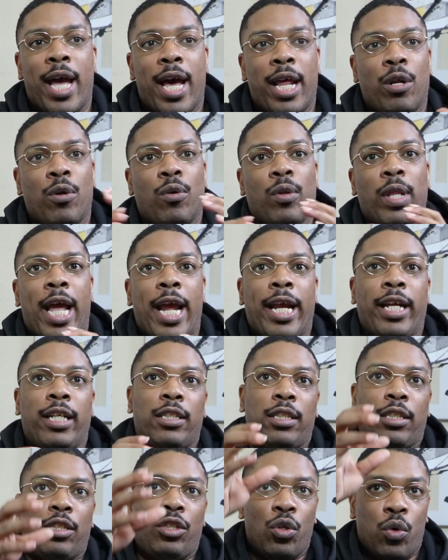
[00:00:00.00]
I don't like
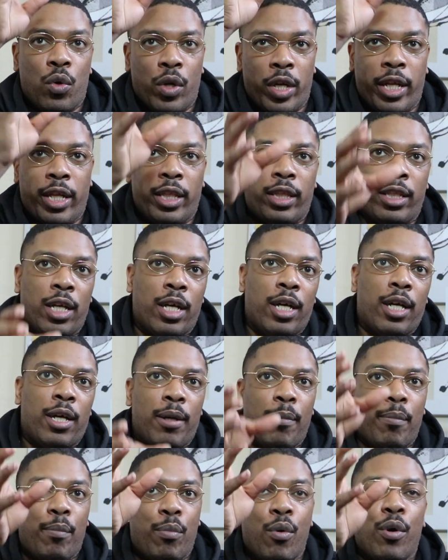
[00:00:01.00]
doing it the
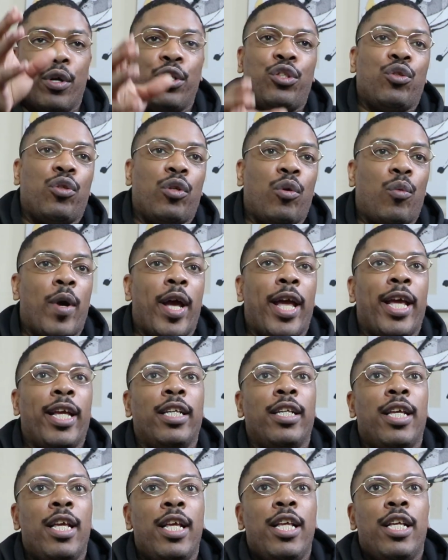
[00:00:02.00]
portrait
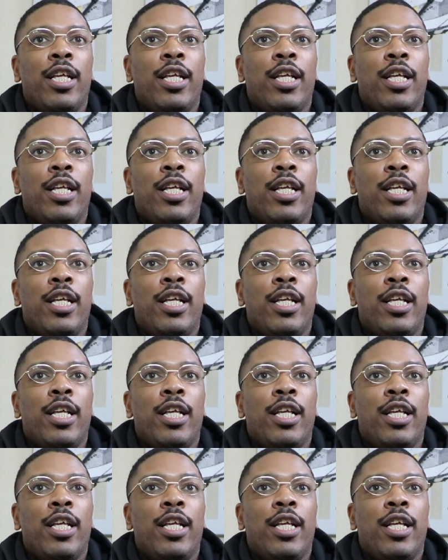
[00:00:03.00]
way.